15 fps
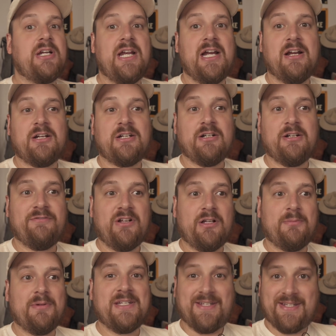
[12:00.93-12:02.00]
character
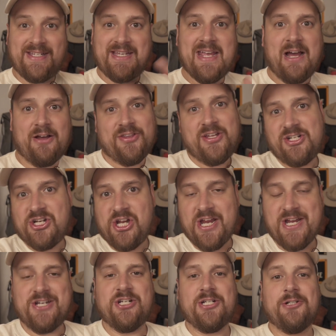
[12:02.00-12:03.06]
development, see how they
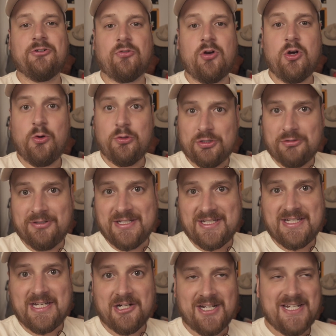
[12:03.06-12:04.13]
change and grow through the
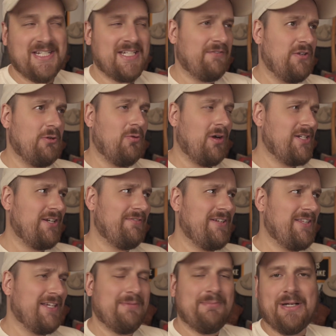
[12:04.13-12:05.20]
series if you watch
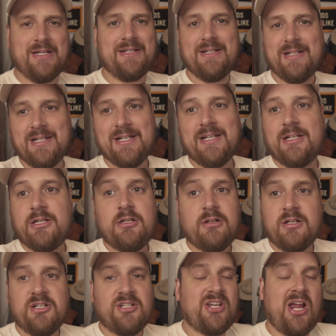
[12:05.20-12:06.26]
everything, but you
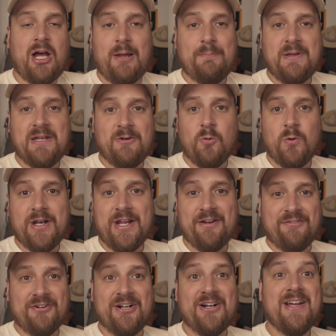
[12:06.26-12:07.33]
can just hop in
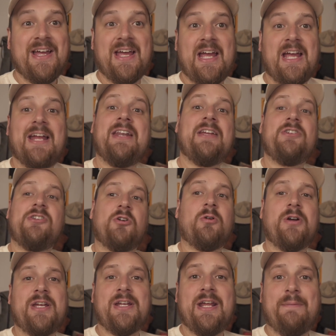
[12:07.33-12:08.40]
whenever and
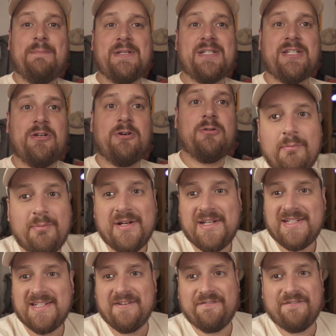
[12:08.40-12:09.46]
enjoy an episode. But
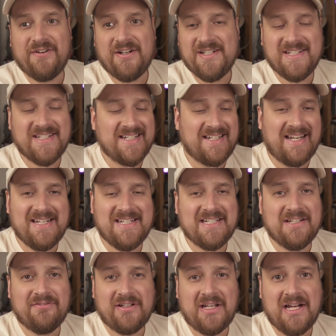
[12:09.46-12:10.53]
it's a fun slice
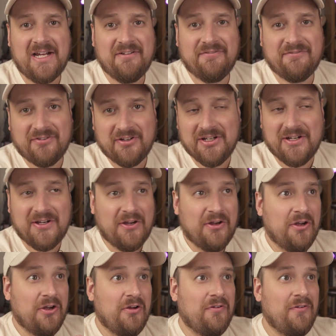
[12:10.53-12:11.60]
of life
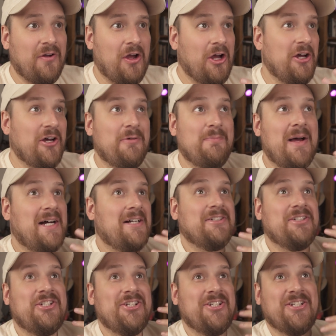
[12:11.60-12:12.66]
about
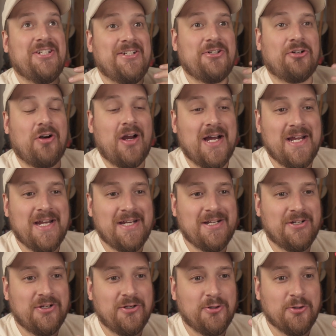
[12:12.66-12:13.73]
just trying
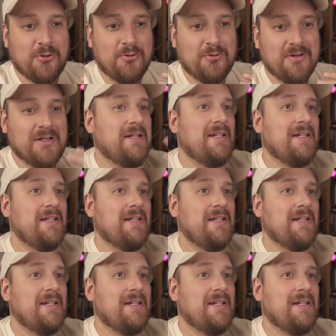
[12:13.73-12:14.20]
to